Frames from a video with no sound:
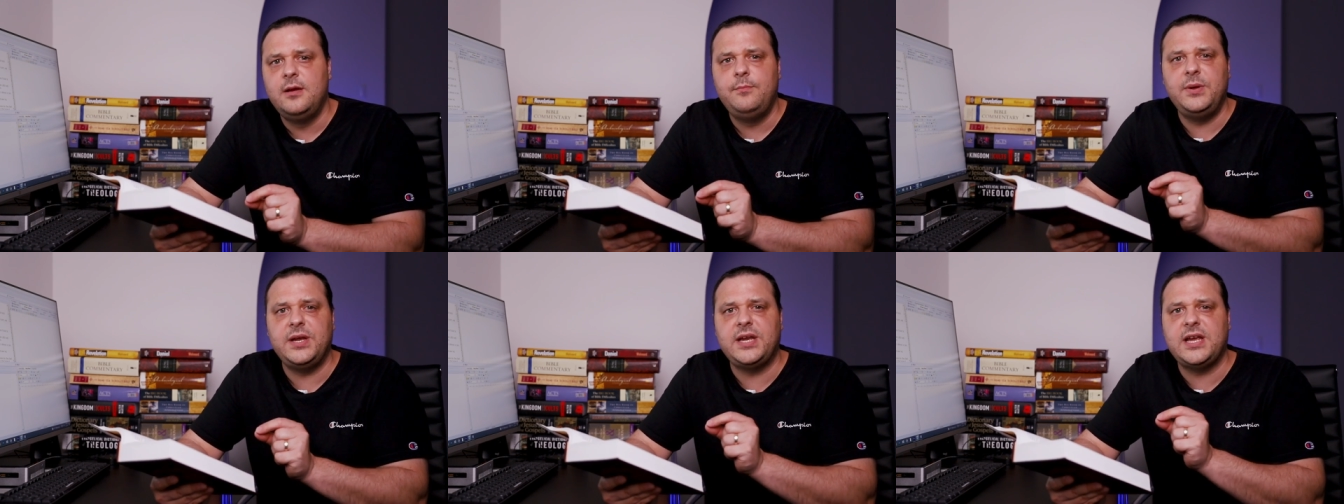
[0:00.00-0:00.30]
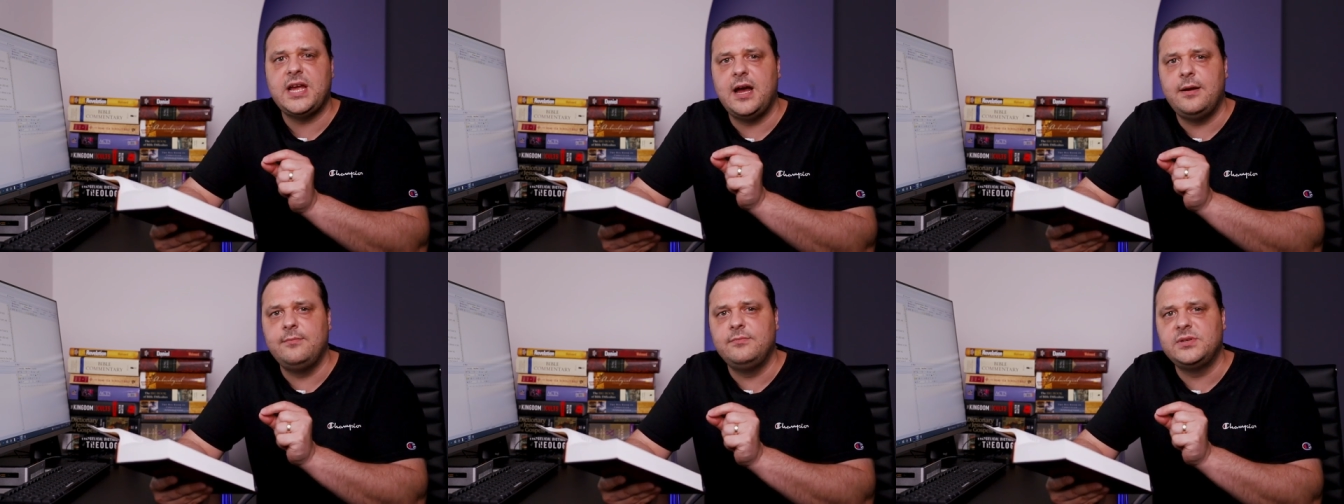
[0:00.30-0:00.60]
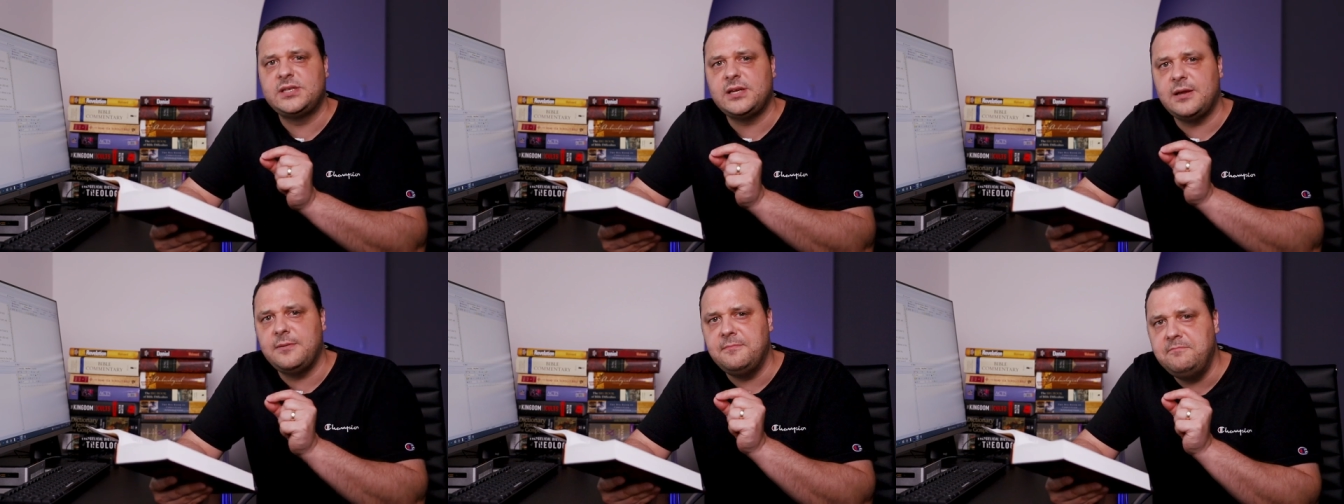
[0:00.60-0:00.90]

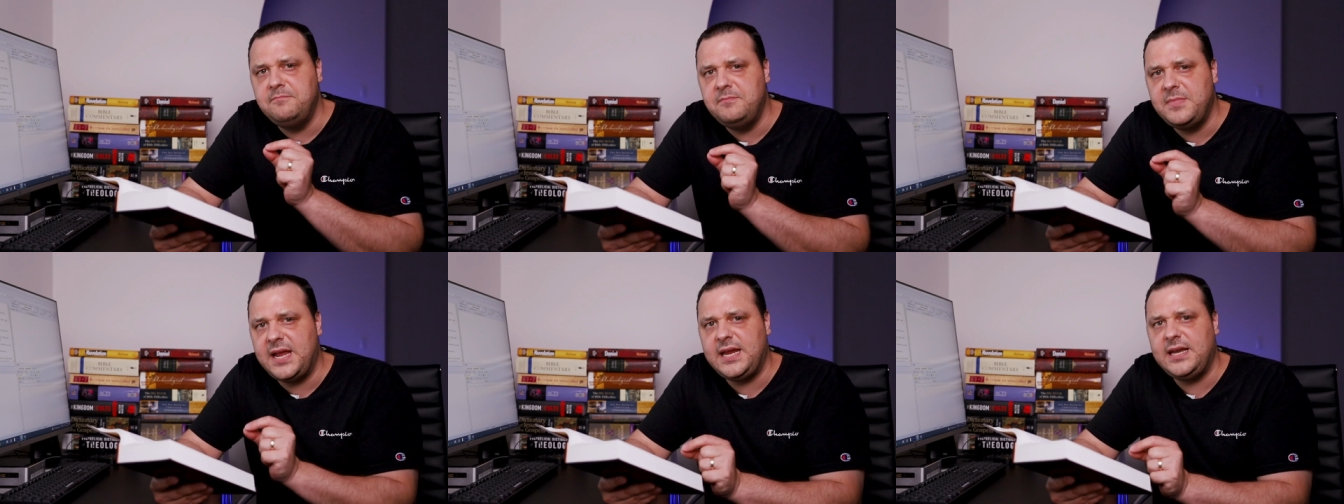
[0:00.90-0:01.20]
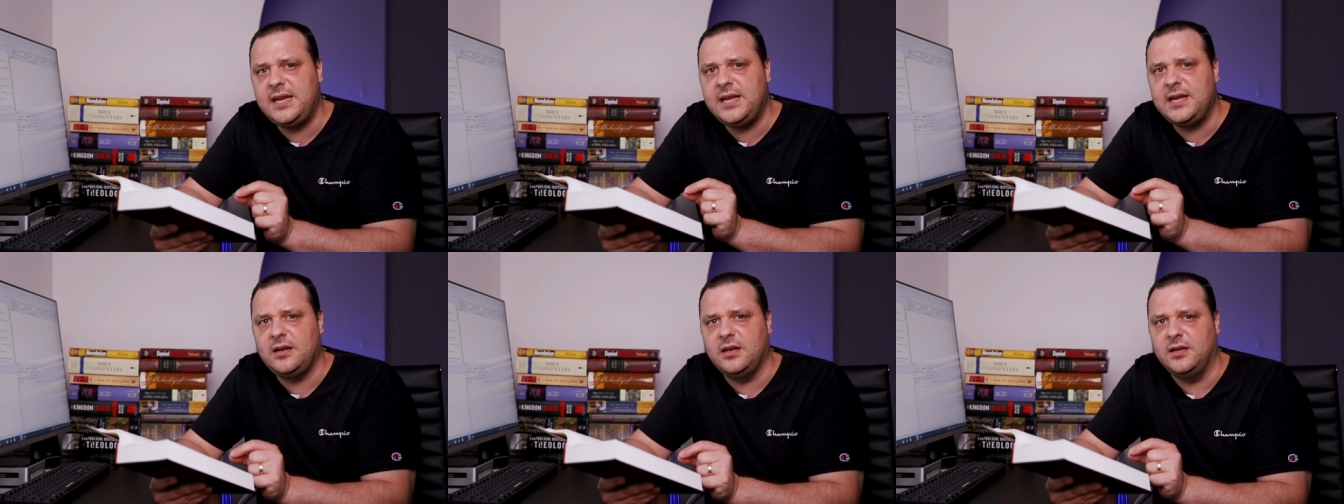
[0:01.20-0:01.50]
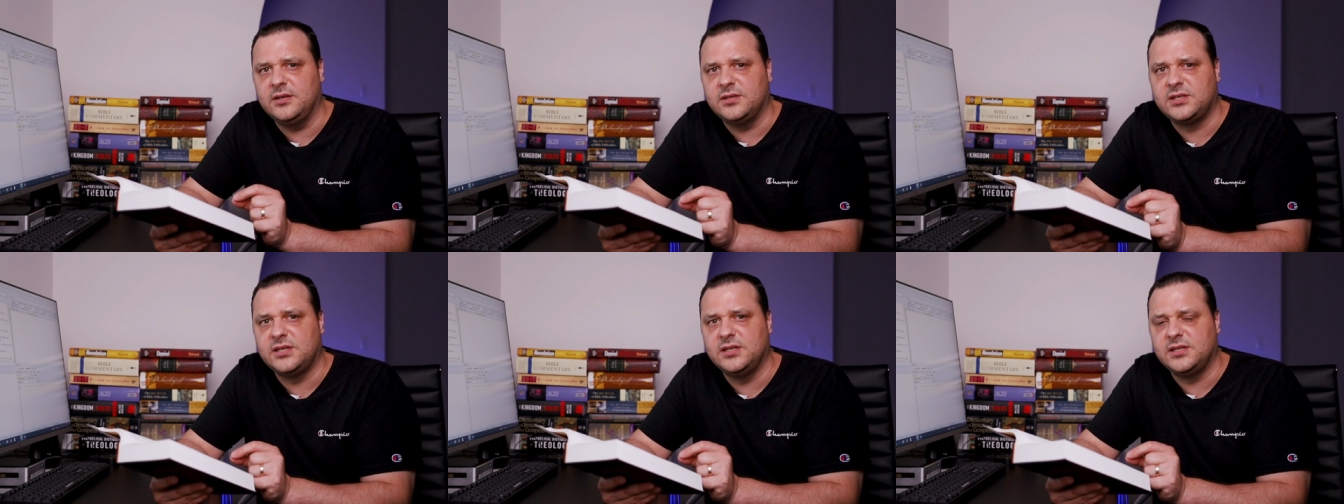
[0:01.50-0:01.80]
becomes
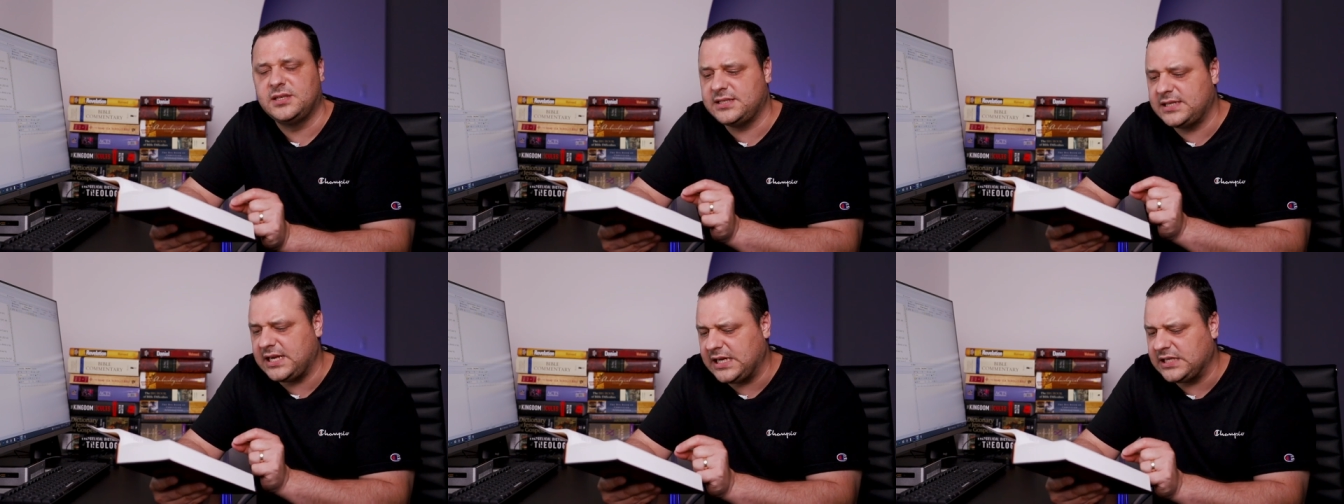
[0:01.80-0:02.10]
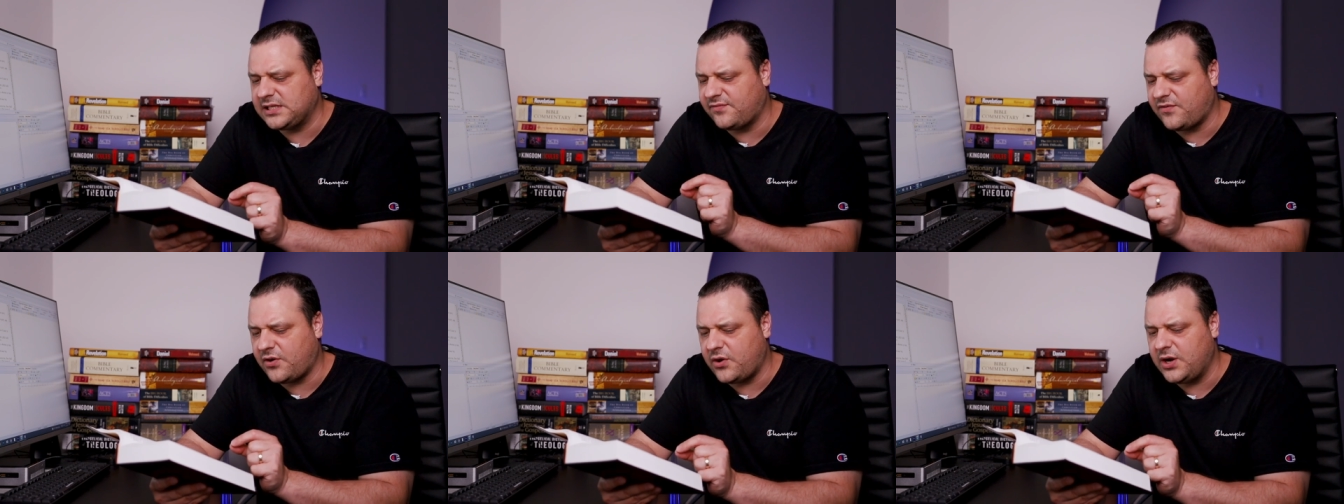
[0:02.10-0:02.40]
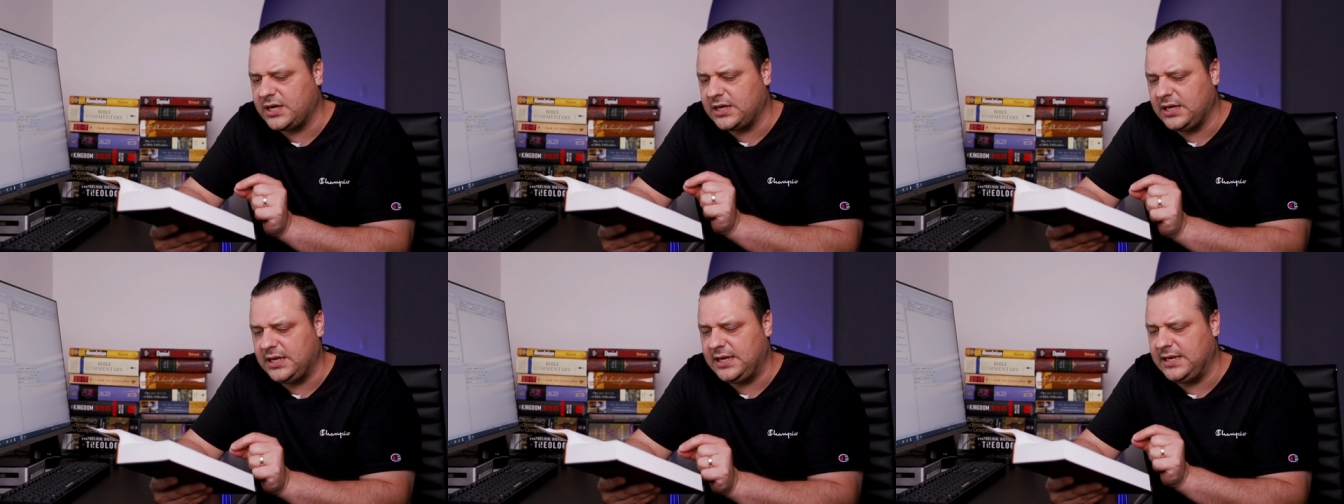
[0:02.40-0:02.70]
meaningless. It says
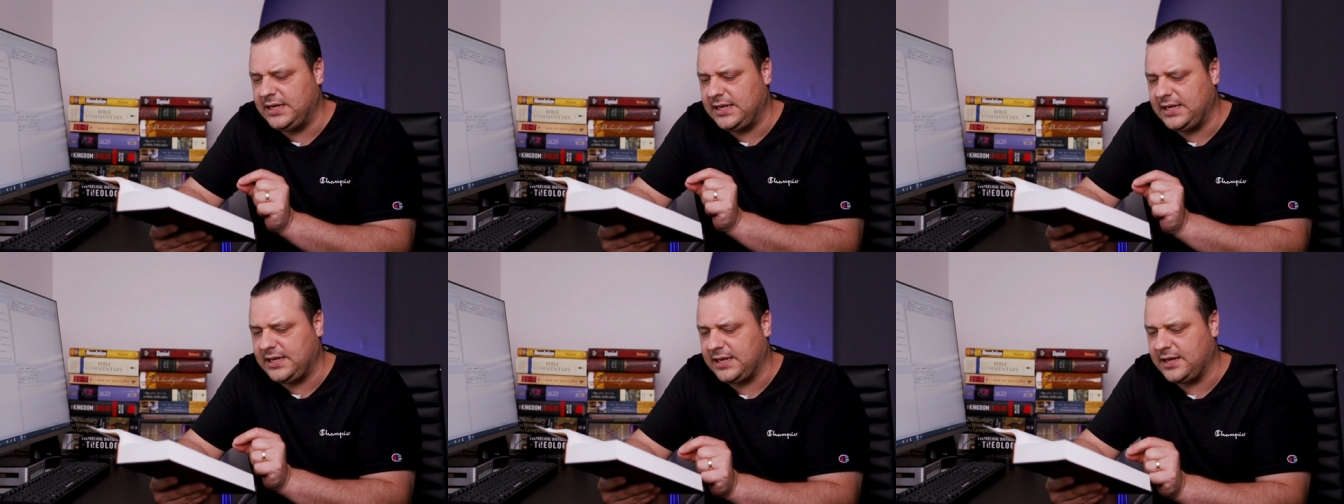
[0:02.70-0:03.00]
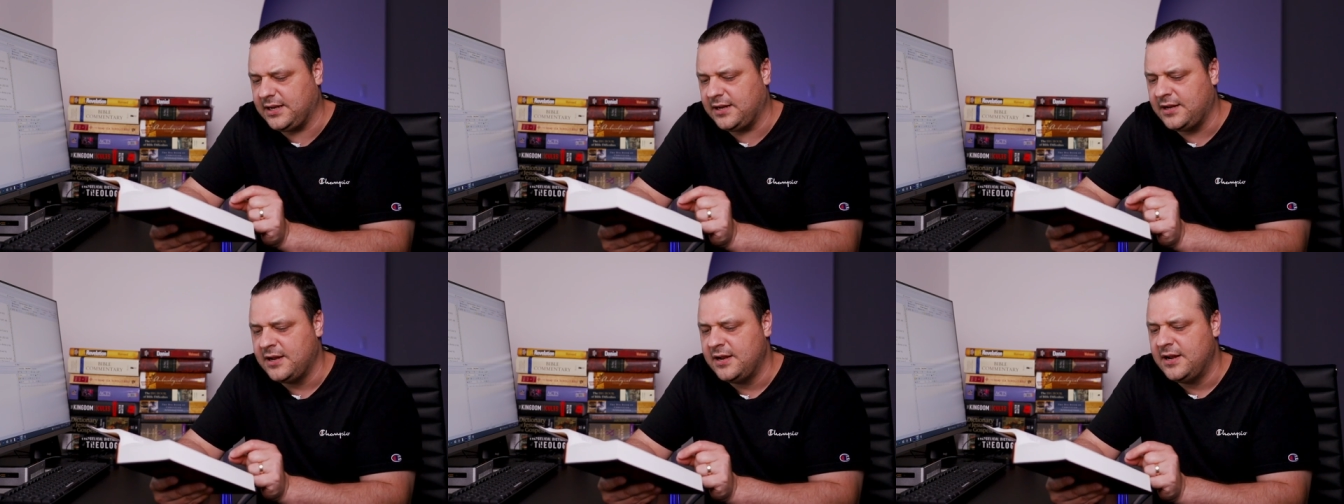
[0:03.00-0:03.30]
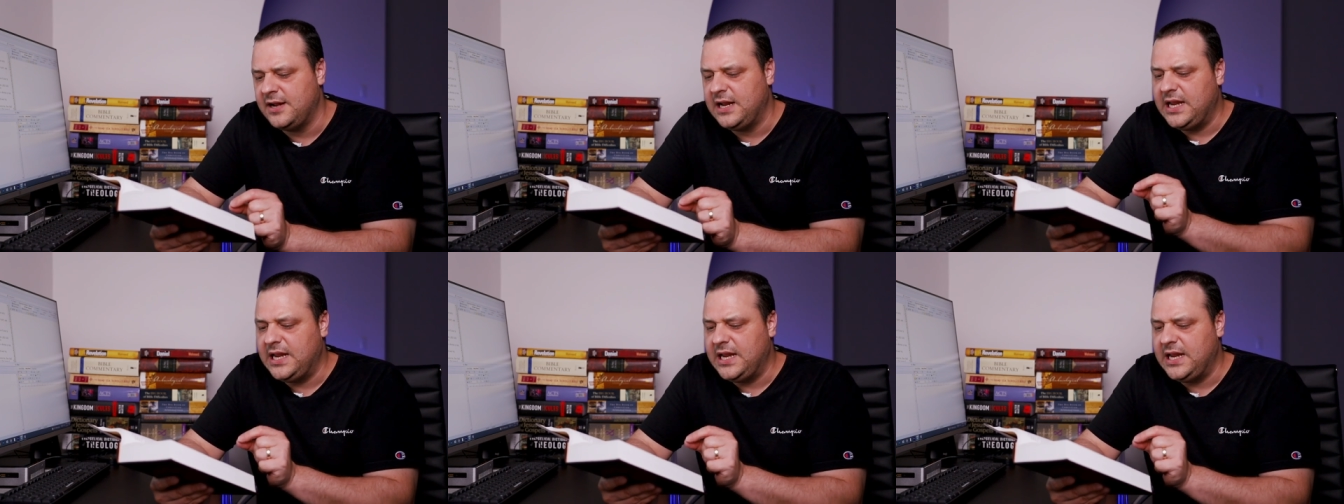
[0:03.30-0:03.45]
very clearly here